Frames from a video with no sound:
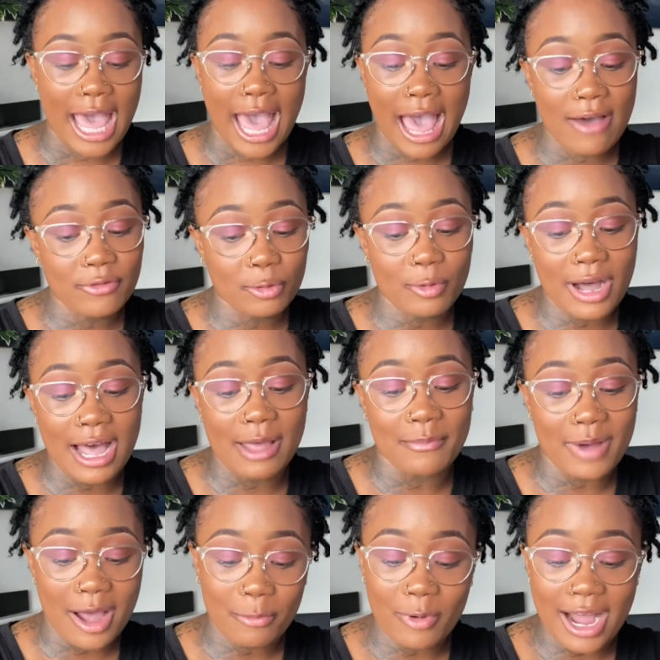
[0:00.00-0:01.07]
have a why.
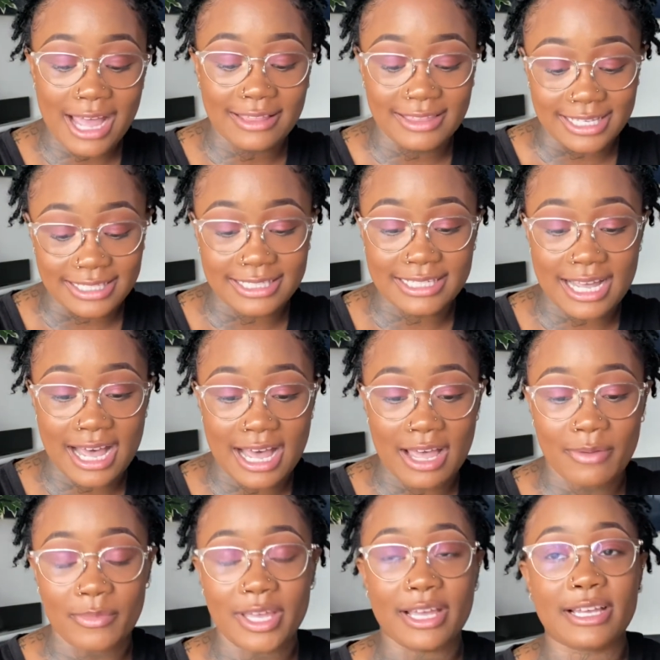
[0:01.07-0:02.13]
My why this
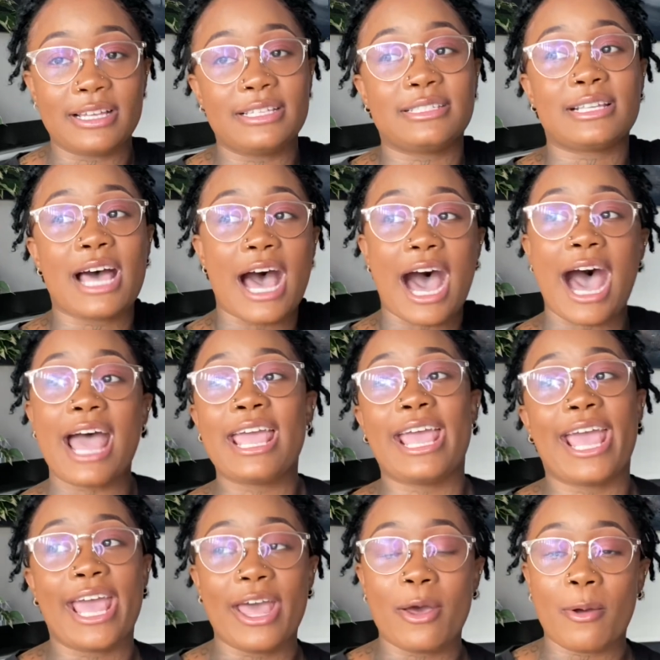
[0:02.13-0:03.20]
time is I
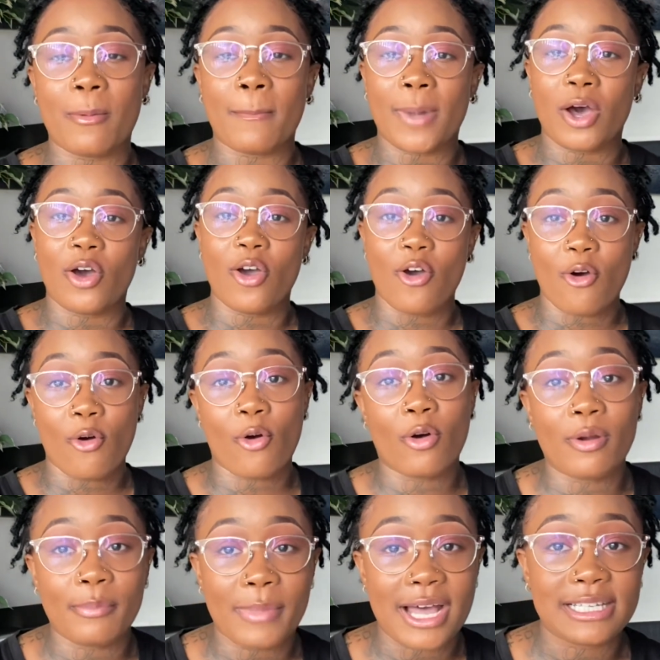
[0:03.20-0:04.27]
am
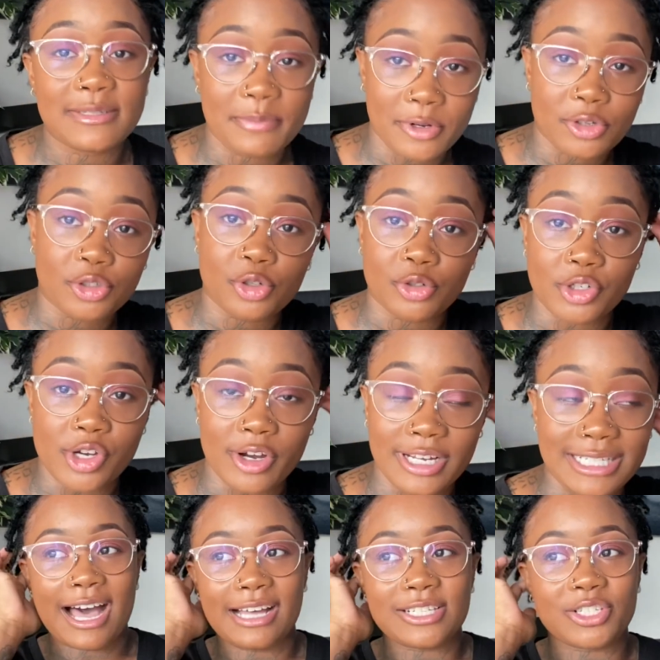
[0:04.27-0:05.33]
on my spiritual
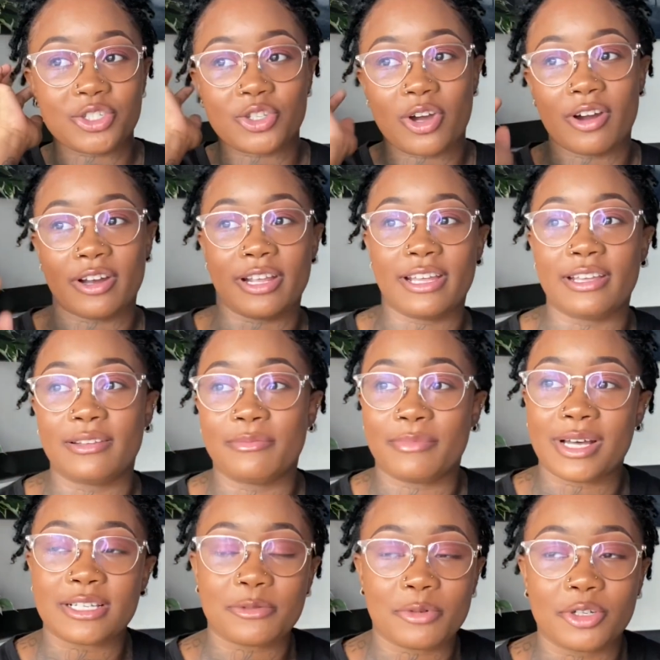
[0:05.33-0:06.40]
journey. I started
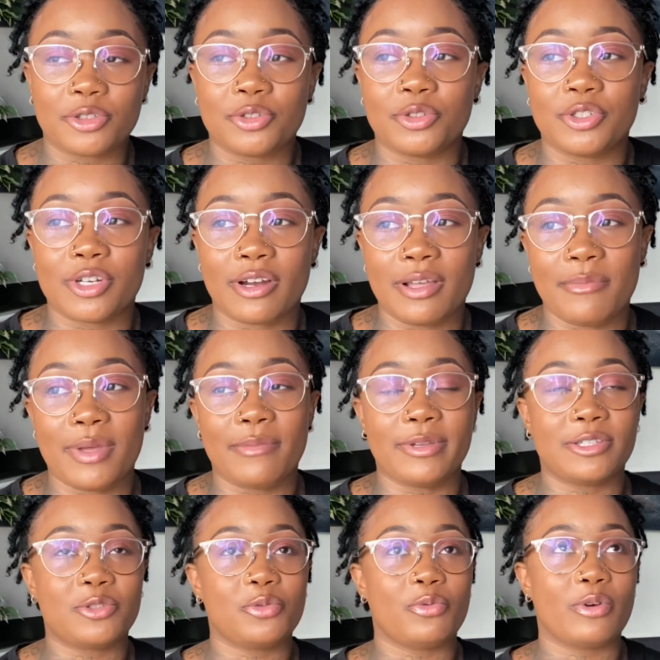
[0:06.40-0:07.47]
my spiritual journey maybe
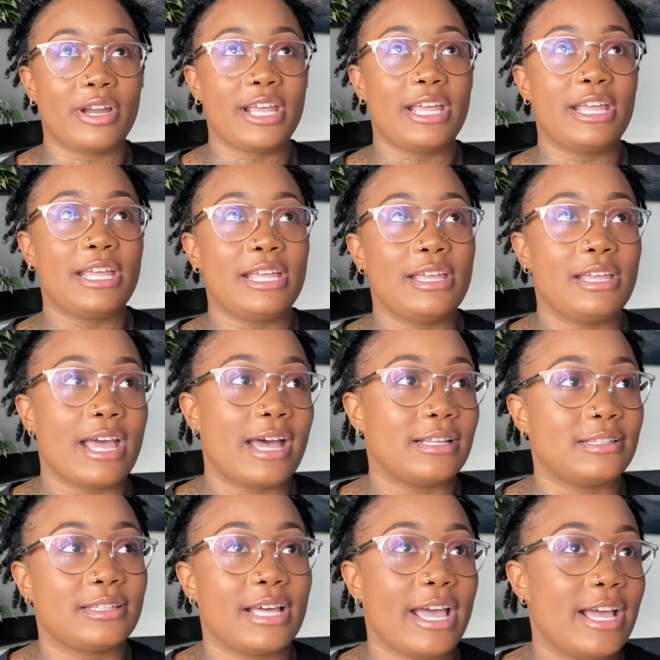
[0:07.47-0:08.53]
at
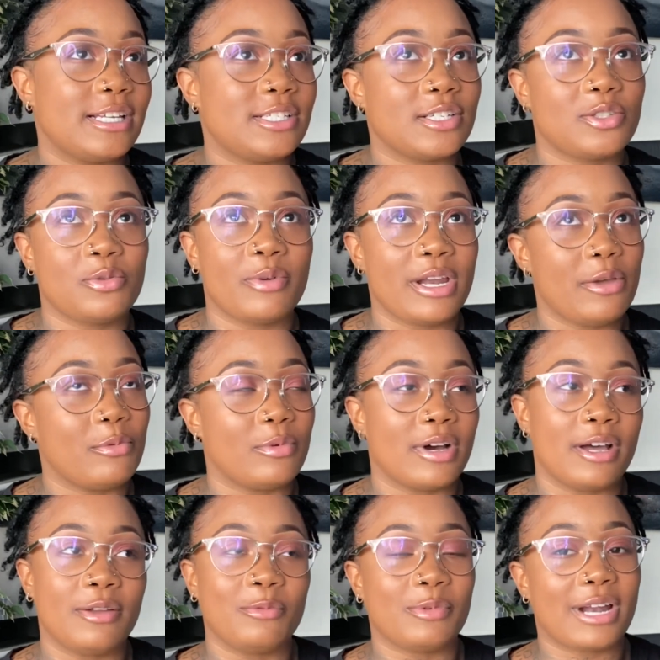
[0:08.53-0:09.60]
the age of
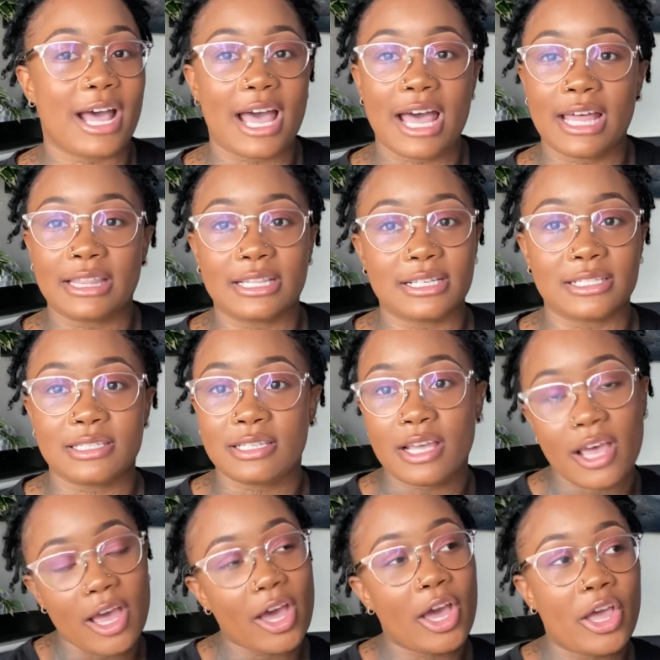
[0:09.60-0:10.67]
21, when I had this
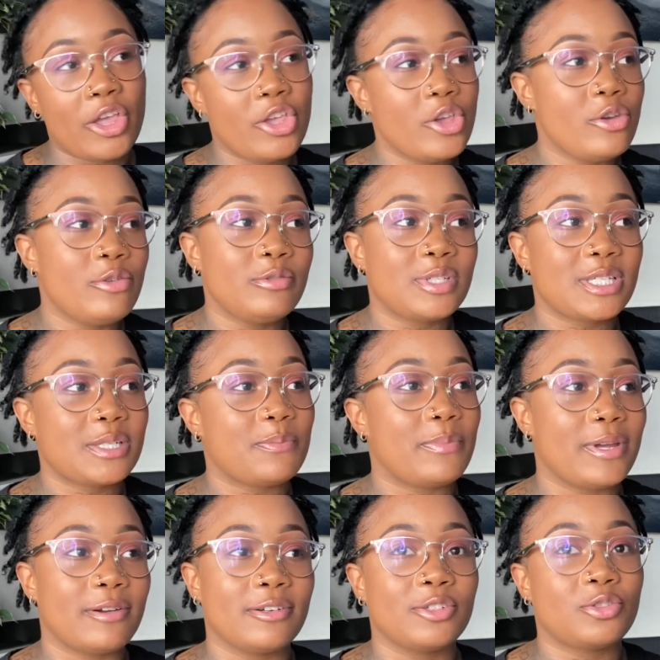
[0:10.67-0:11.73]
huge
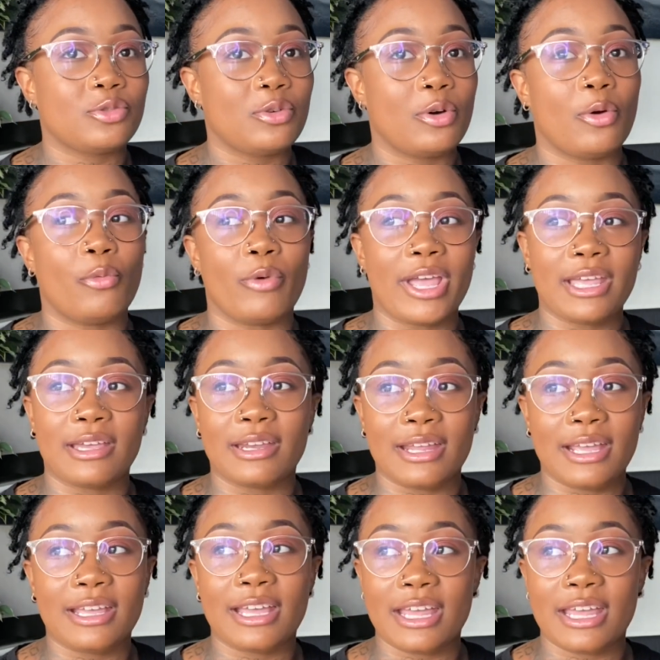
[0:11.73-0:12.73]
spiritual awakening,